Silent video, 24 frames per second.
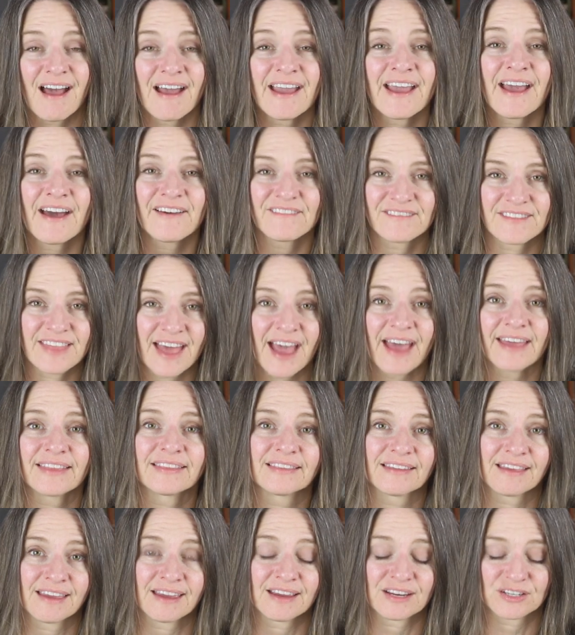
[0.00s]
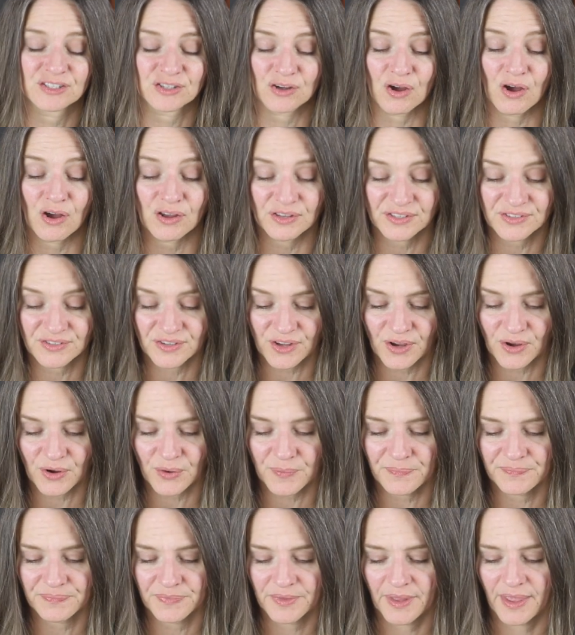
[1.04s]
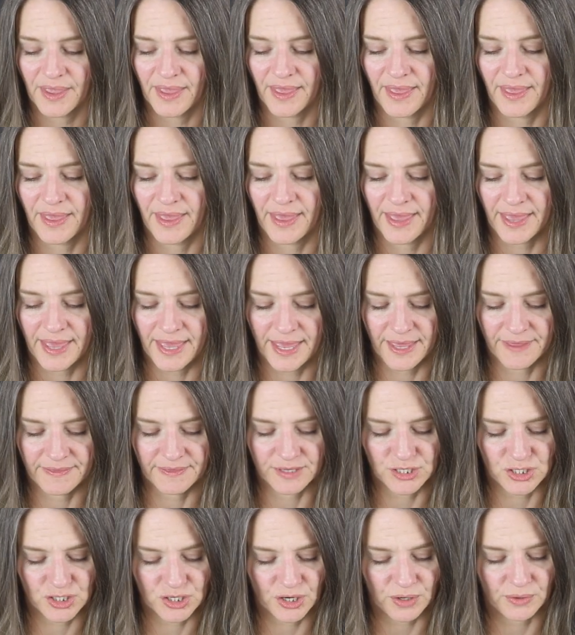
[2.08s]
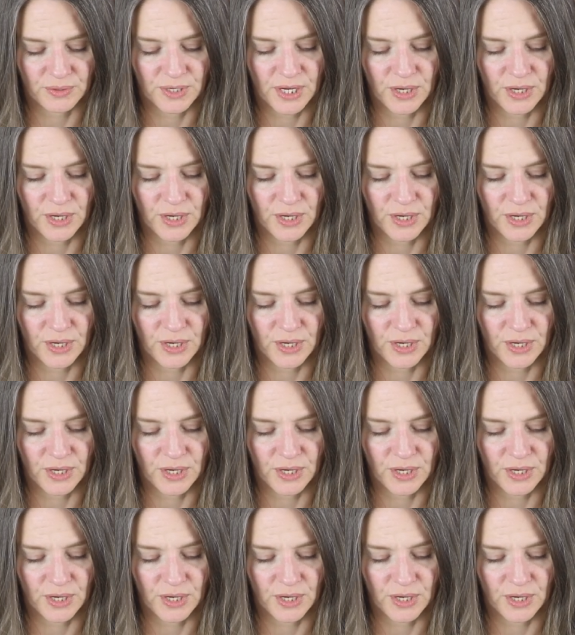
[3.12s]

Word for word: I have that linked also in the show